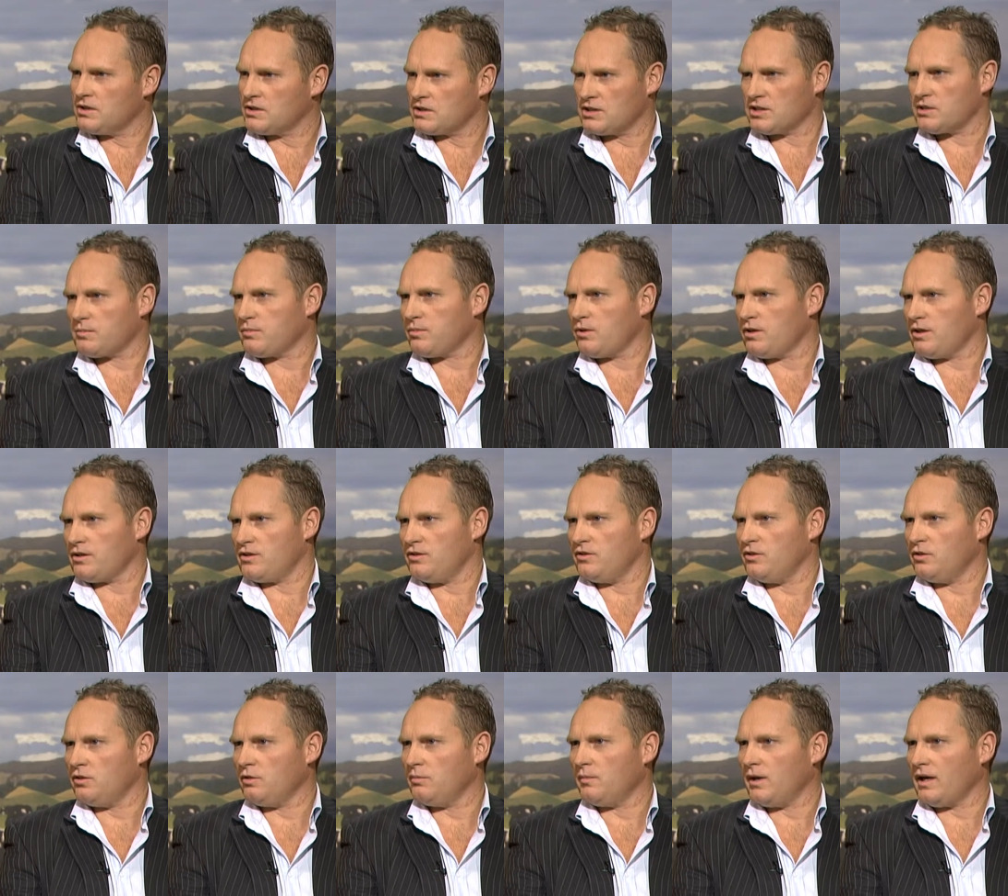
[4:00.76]
is to supply the
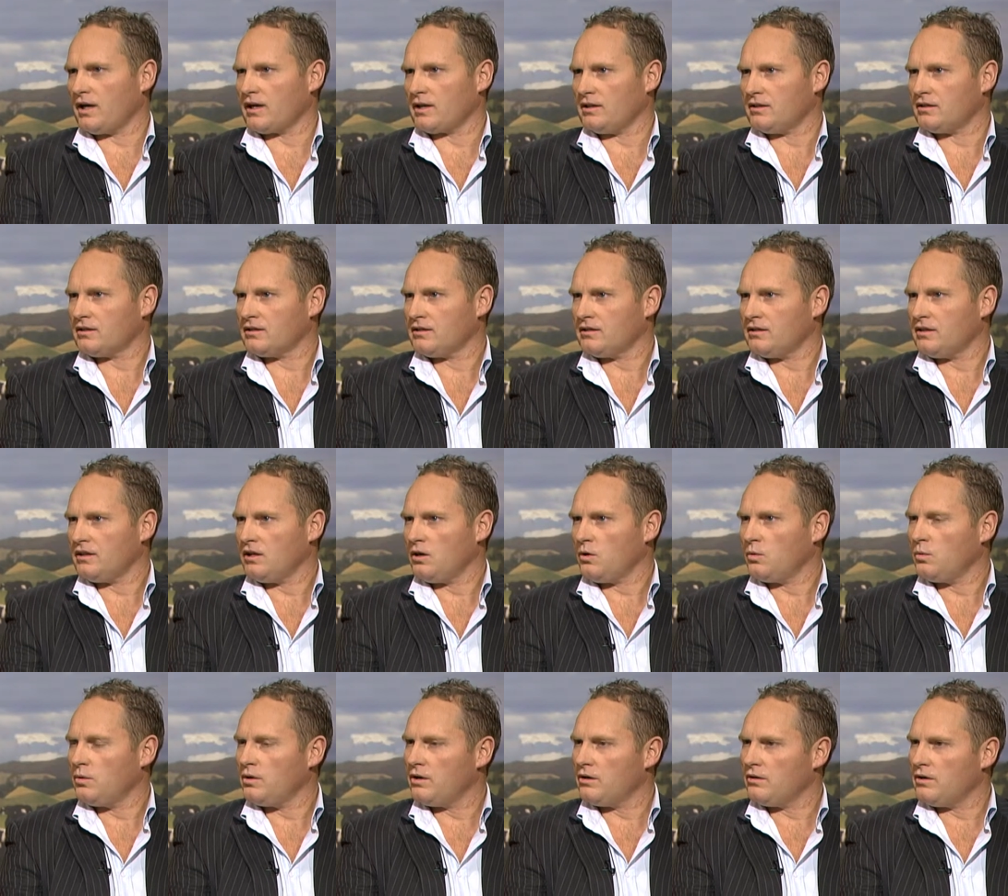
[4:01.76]
noodle market
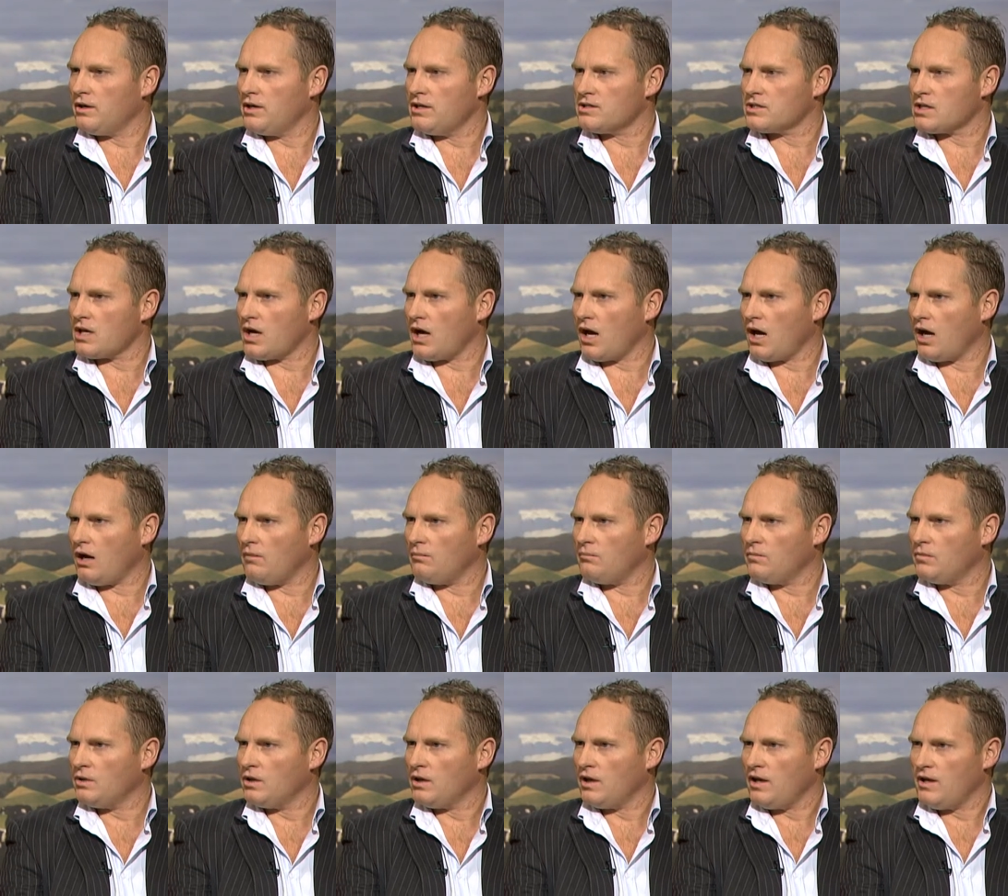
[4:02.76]
whereas
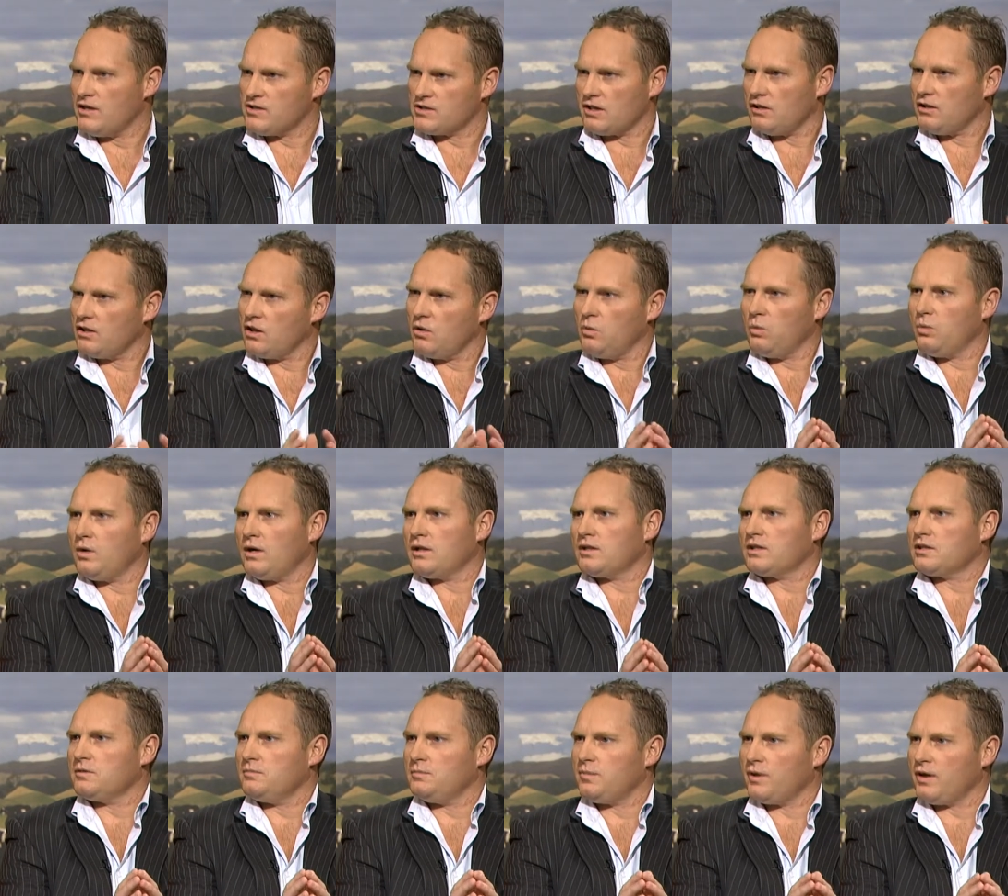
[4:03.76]
um, it's only one
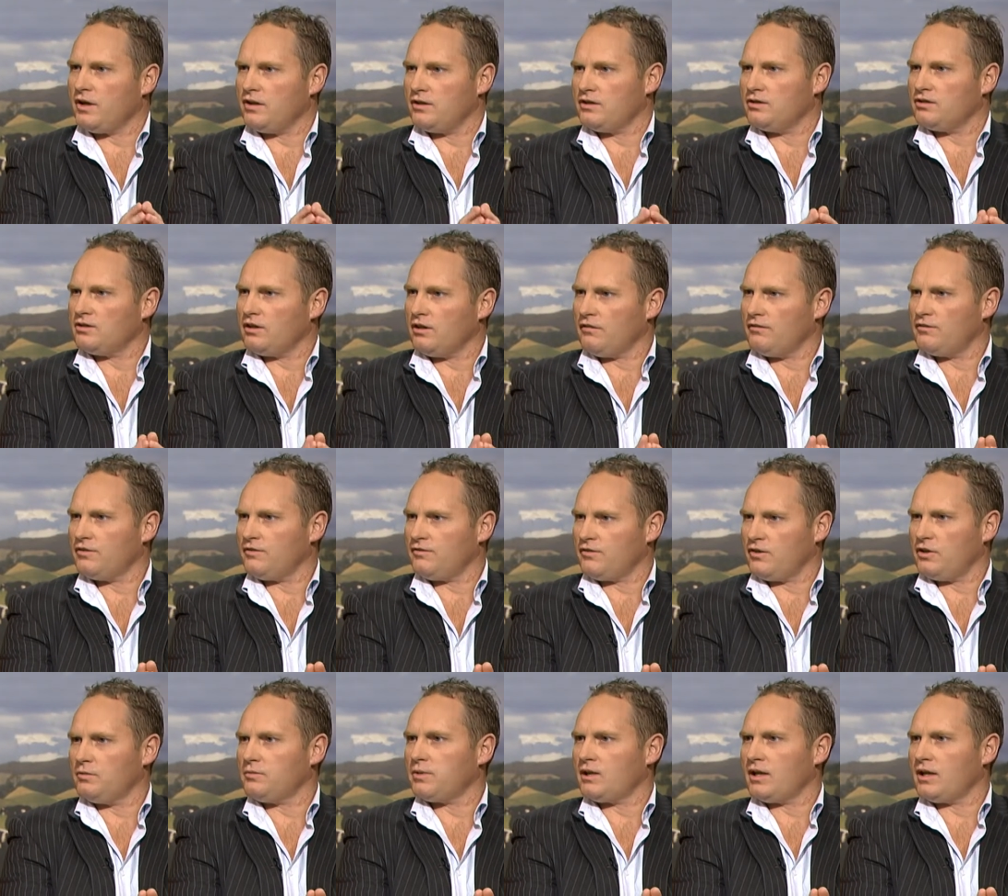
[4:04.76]
component of the food